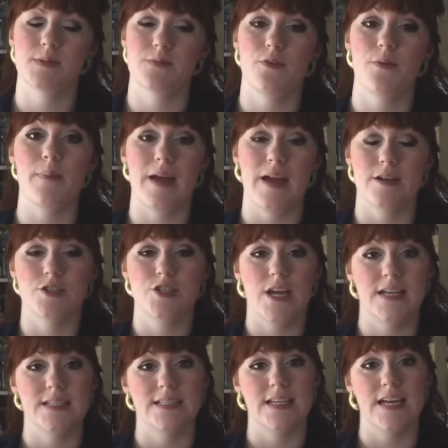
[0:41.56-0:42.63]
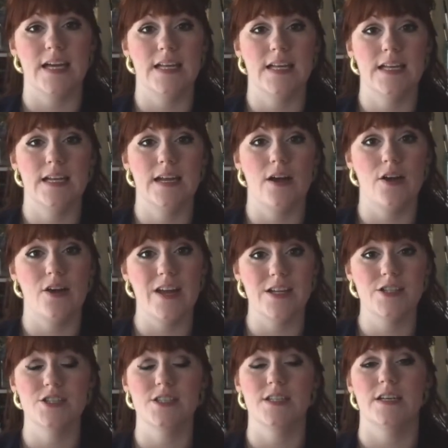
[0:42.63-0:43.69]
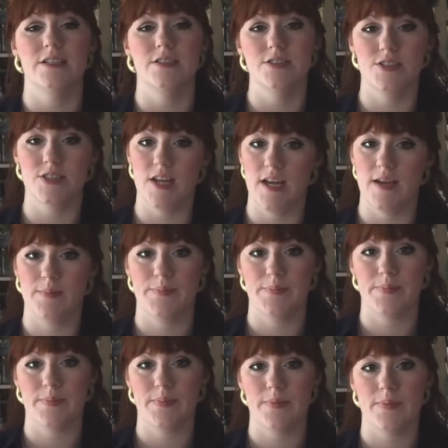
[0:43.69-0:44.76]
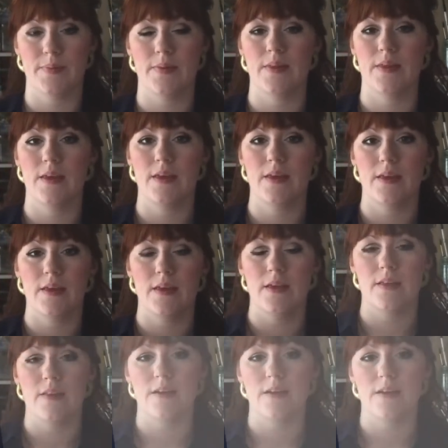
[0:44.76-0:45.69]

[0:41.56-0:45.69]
from my interest in our ancient history. The